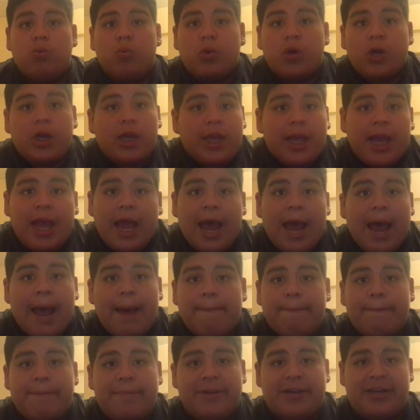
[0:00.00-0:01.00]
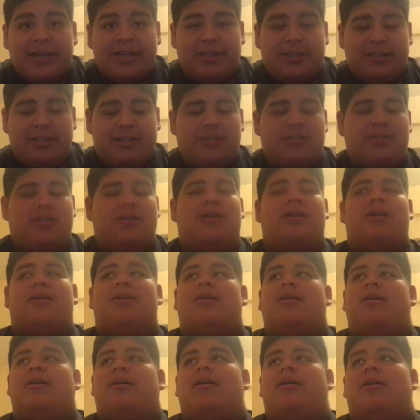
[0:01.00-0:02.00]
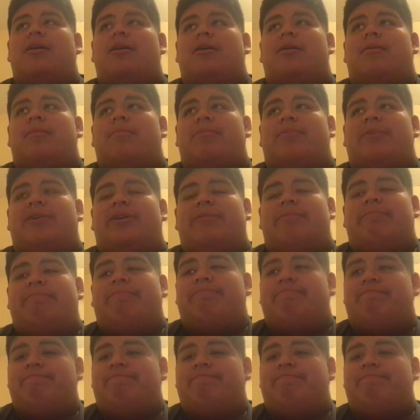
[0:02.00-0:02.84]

what happened? But